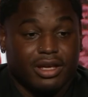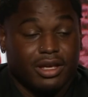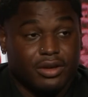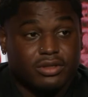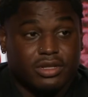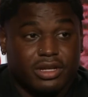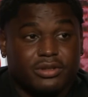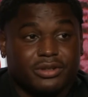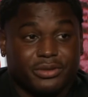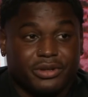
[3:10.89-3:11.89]
it was a it
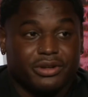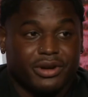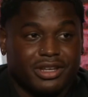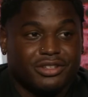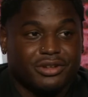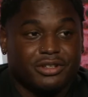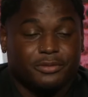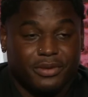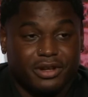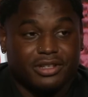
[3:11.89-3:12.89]
was a real great
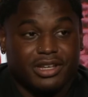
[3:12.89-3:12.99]
experience